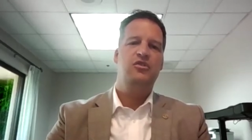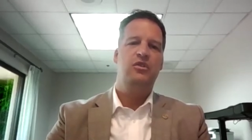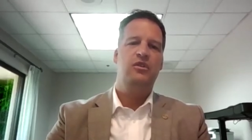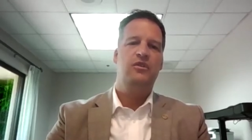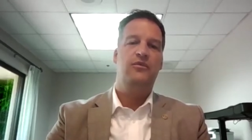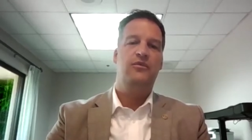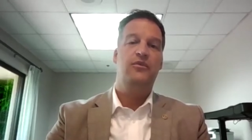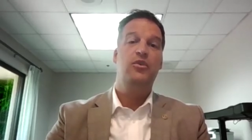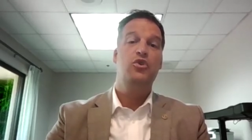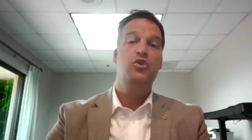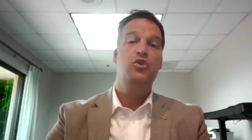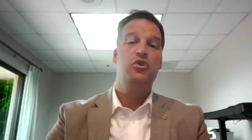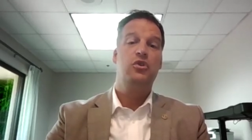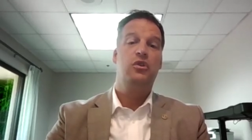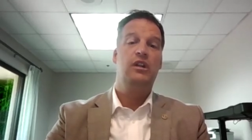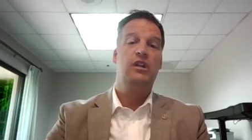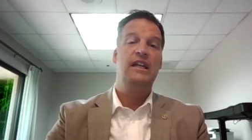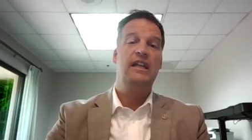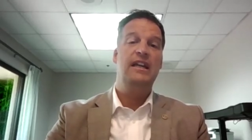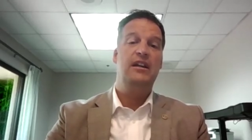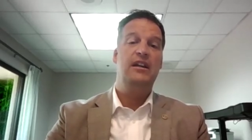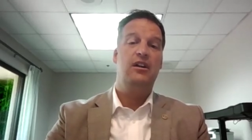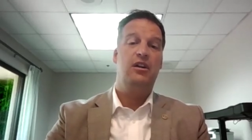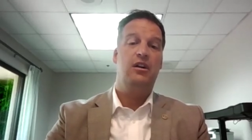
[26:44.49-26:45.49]
to the future
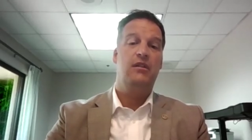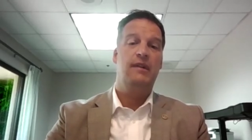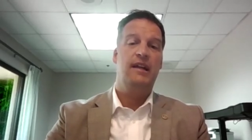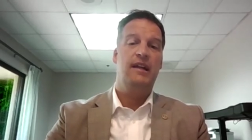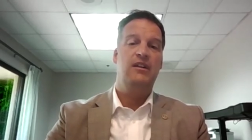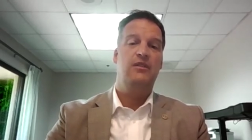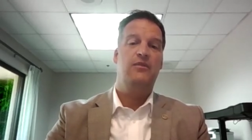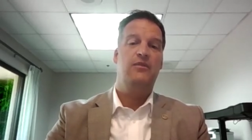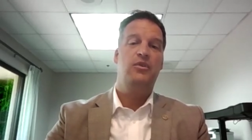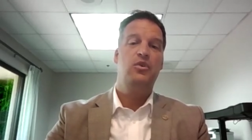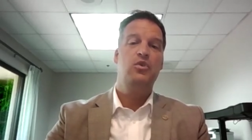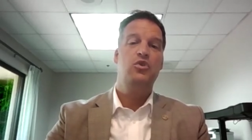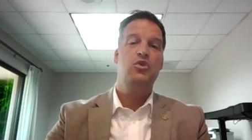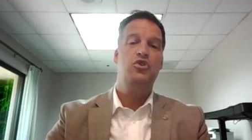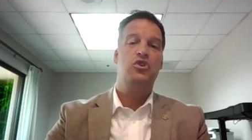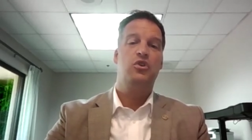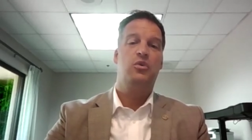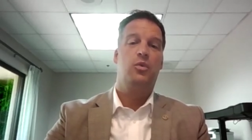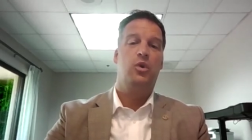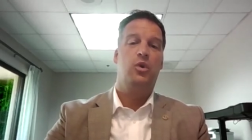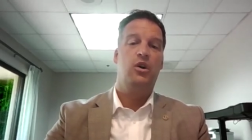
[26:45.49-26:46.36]
leader and the future